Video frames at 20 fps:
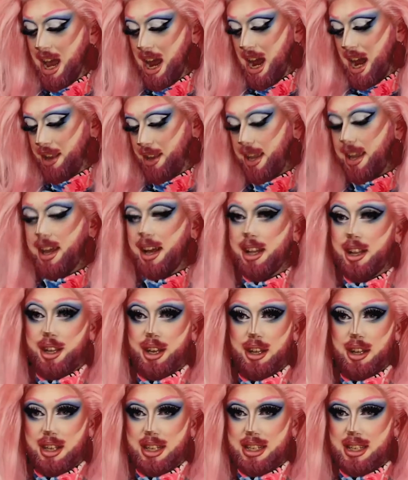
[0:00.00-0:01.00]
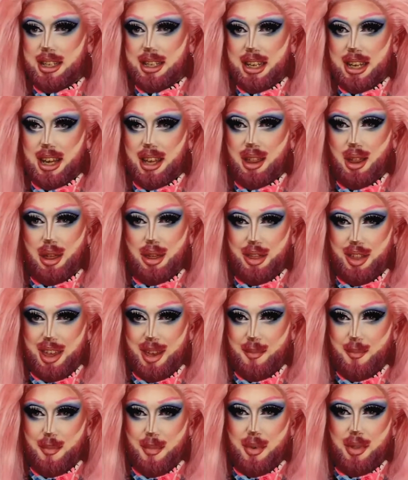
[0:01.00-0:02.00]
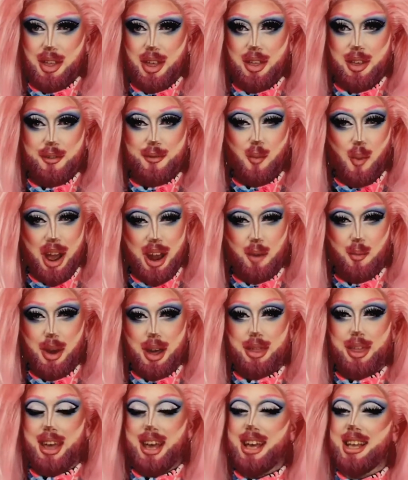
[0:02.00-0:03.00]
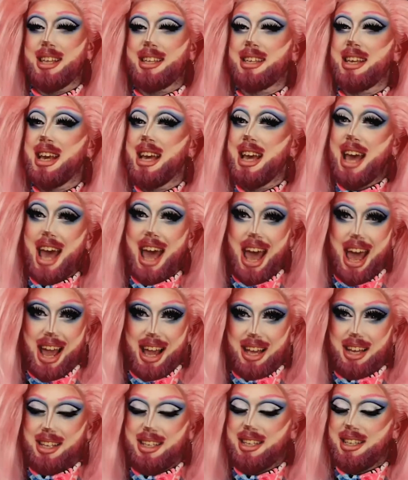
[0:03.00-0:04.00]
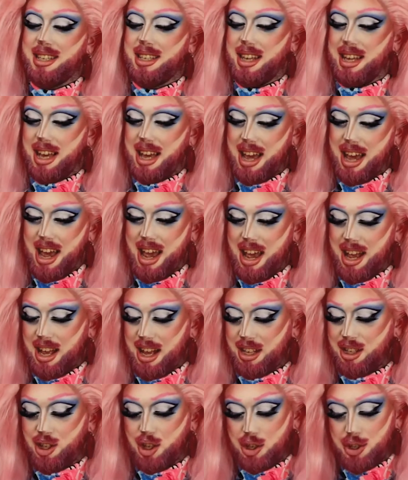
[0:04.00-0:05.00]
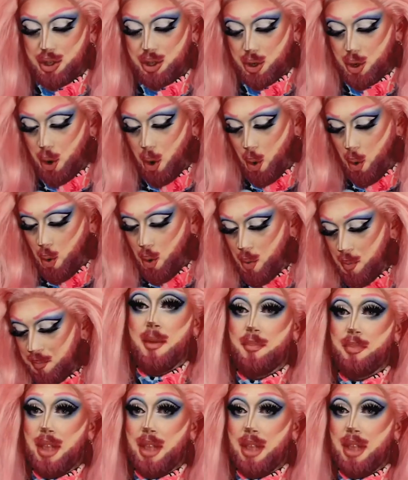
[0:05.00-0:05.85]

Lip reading: and you can clearly see the theme that they've went with is ice and snow.